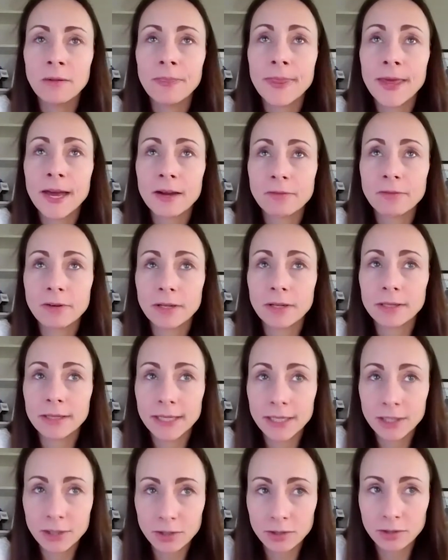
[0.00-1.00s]
their
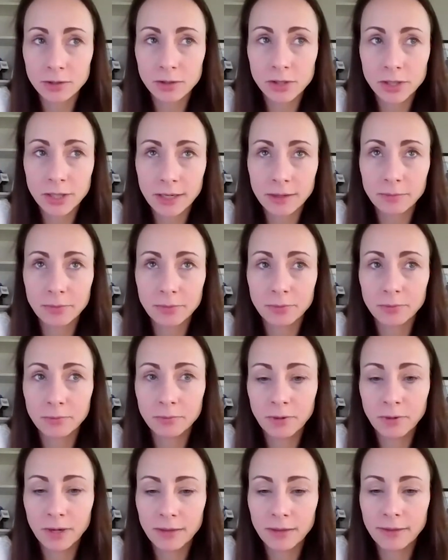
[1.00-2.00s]
relationship
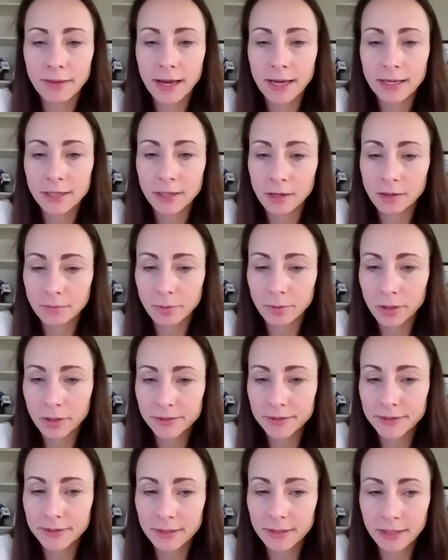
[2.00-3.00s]
with that young
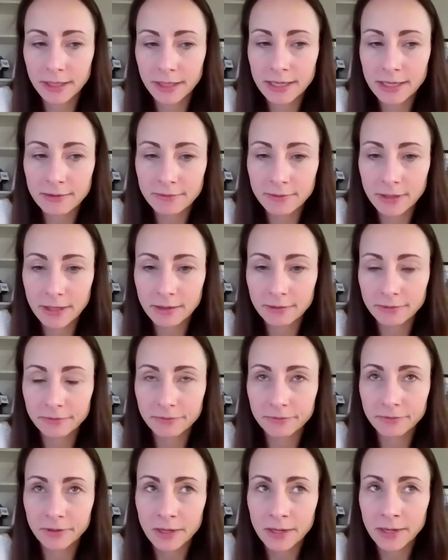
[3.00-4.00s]
person, even
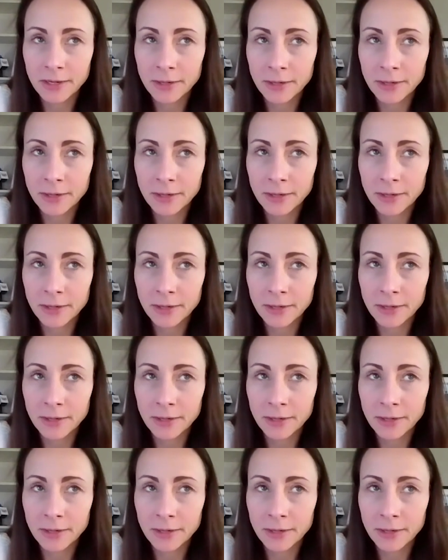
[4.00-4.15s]
if